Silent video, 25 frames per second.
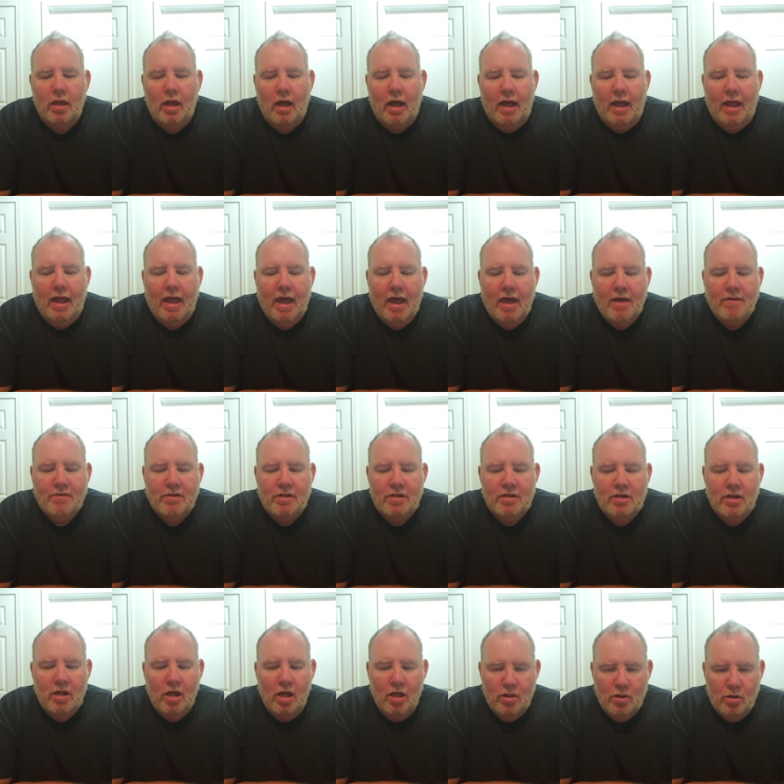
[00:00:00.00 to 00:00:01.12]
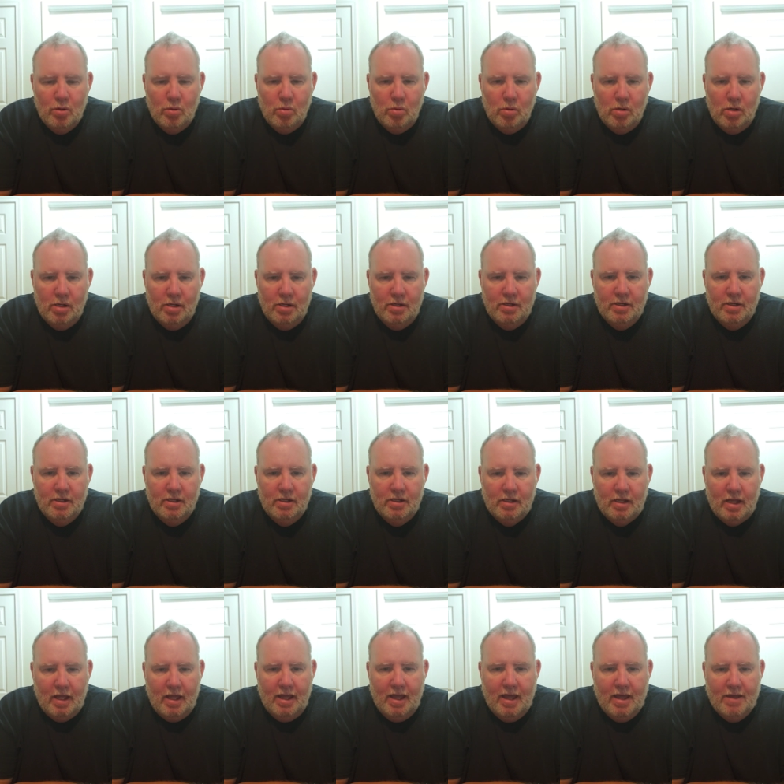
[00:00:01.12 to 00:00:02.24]
I have another one.
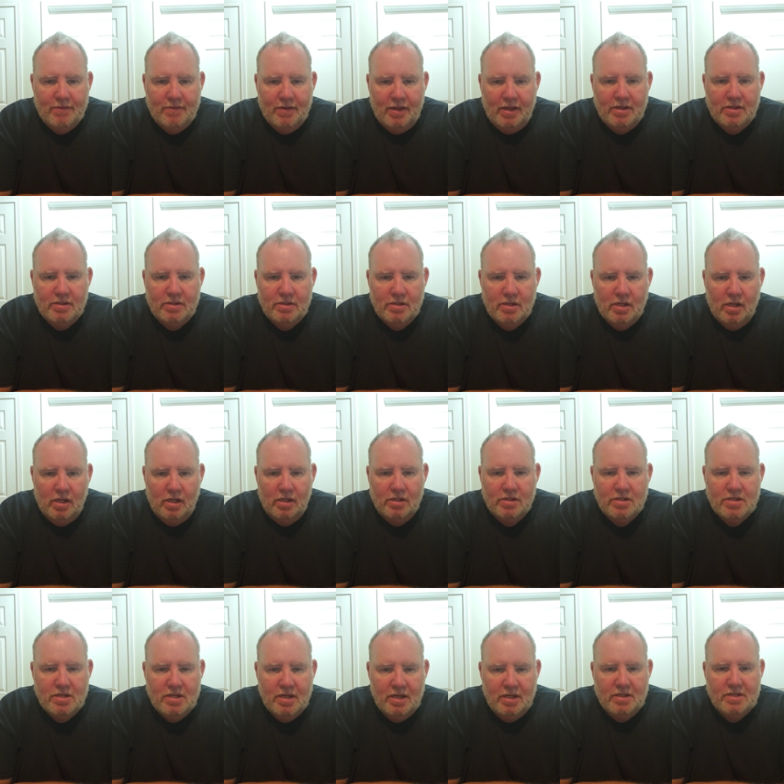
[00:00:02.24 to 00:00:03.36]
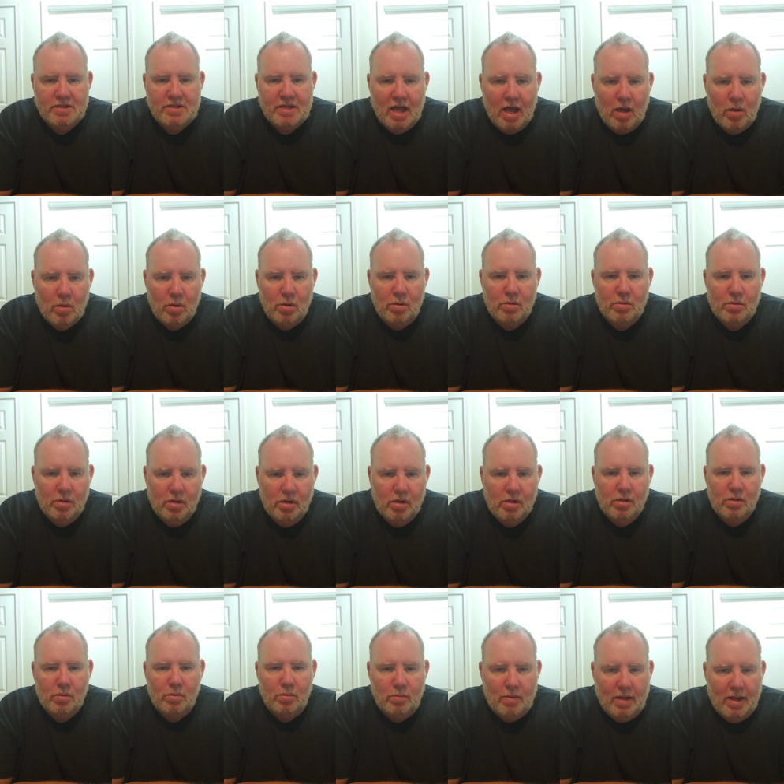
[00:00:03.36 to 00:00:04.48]
I have a Sig Sauer
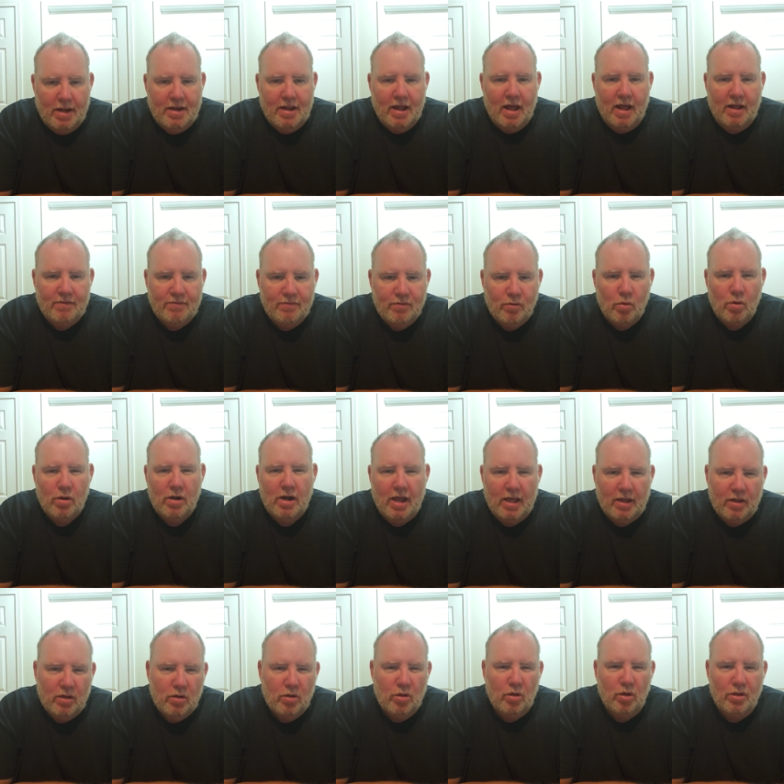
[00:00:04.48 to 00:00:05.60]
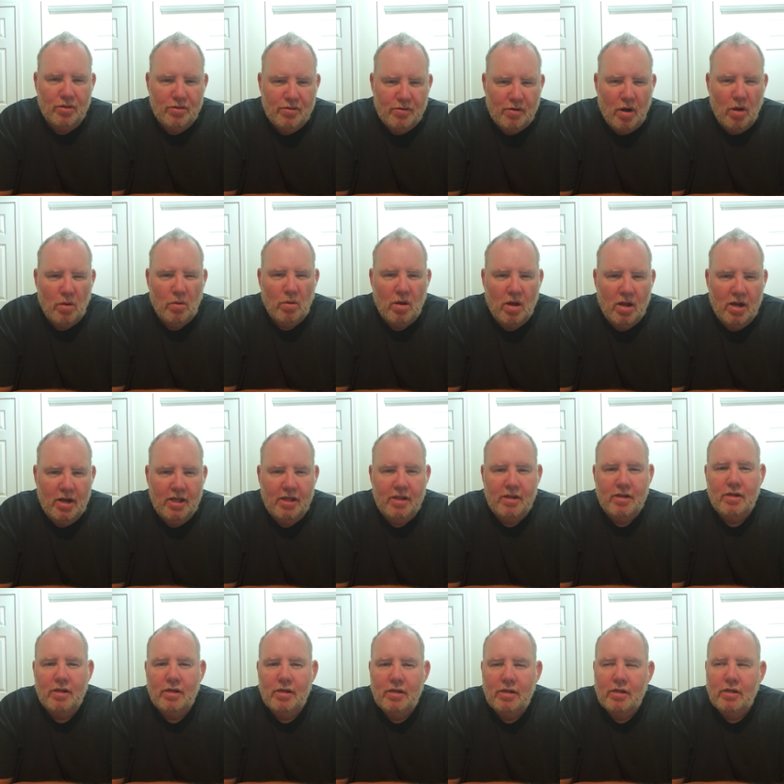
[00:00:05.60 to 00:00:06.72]
red dot for it I could throw on it,
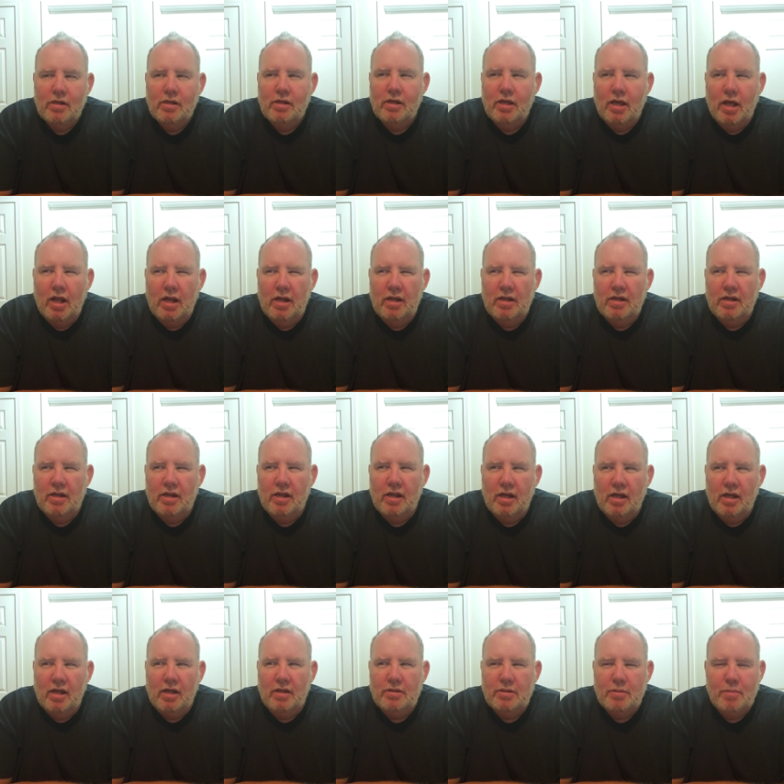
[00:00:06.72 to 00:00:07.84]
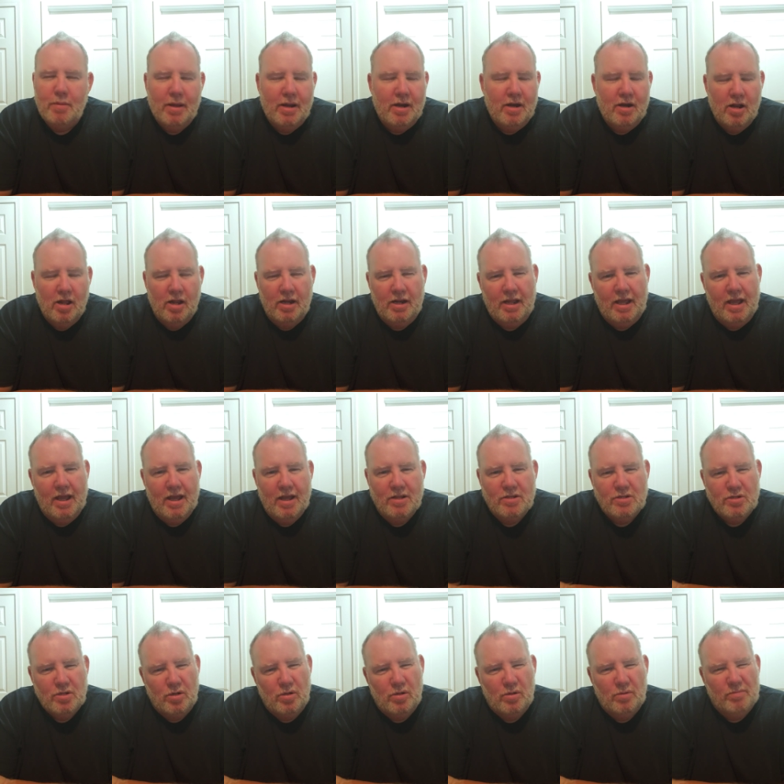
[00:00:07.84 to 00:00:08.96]
and depending on the
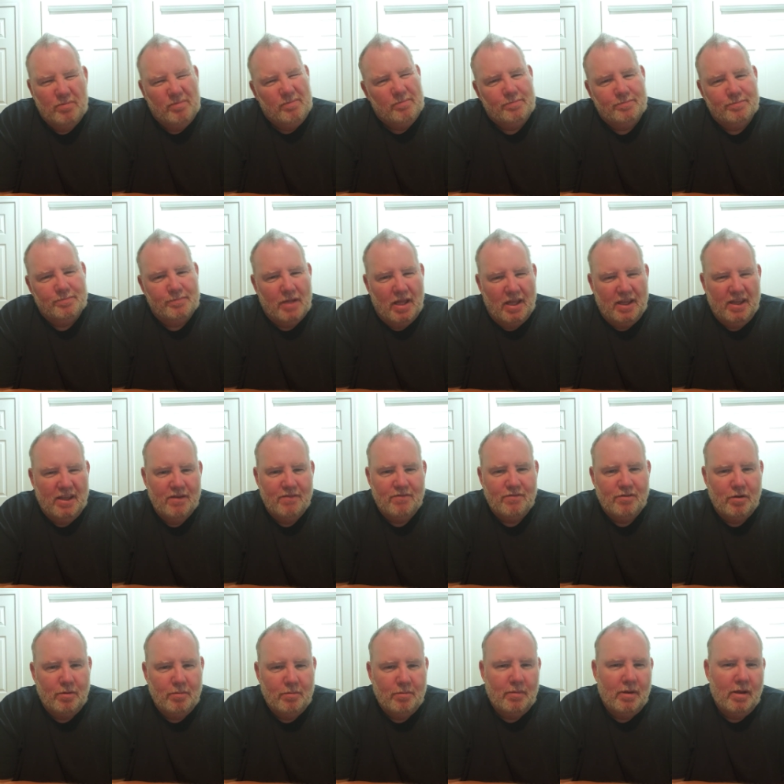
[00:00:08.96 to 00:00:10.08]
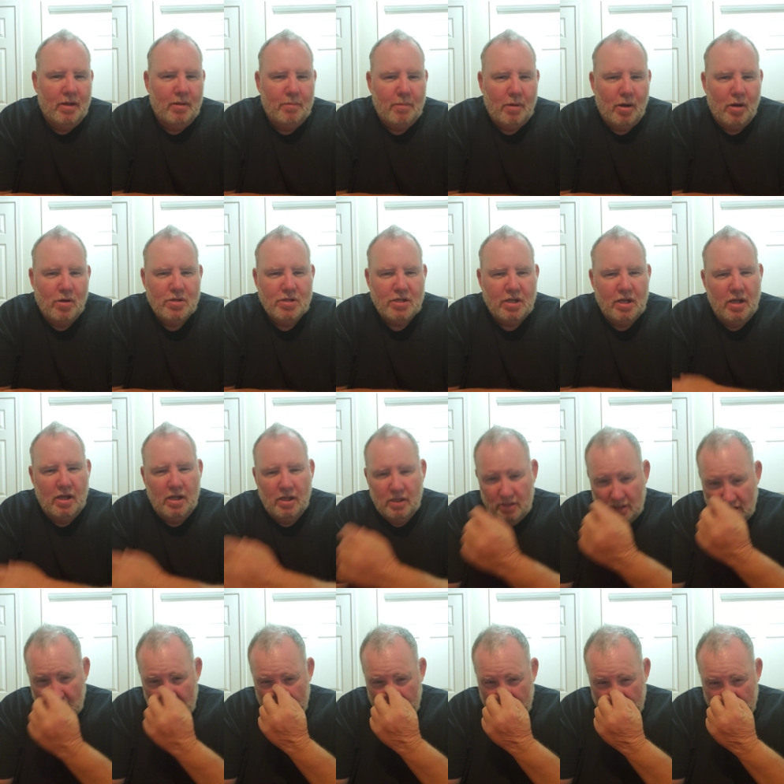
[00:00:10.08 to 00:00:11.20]
answer I get from Barska,
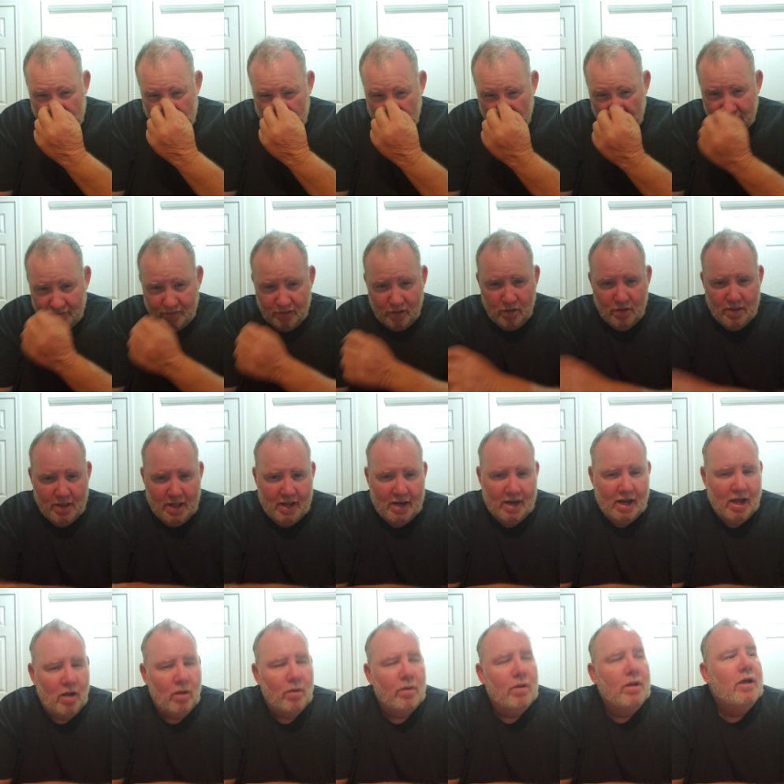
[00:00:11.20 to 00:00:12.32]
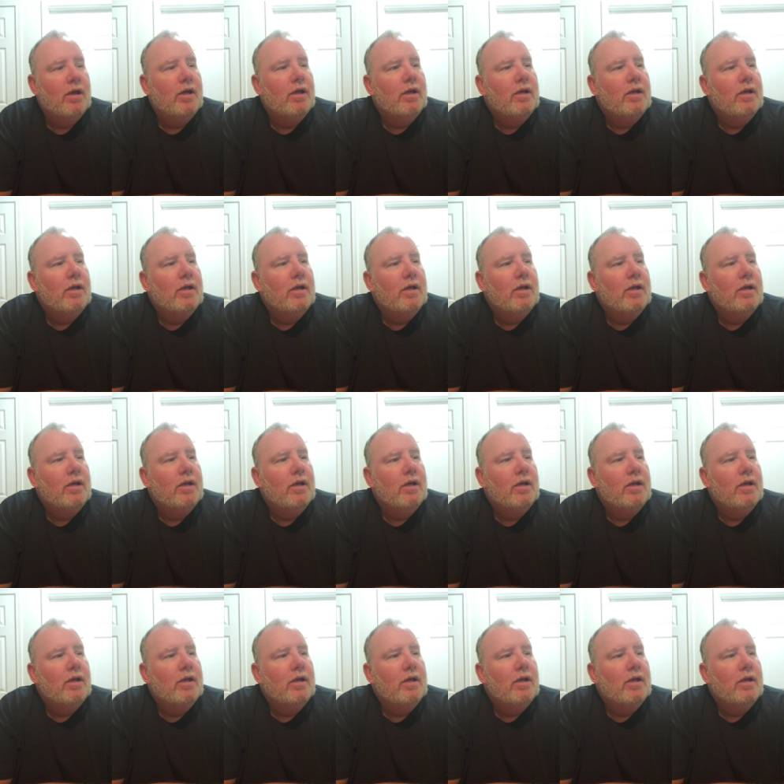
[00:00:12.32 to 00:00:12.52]
I guess I'll figure that out.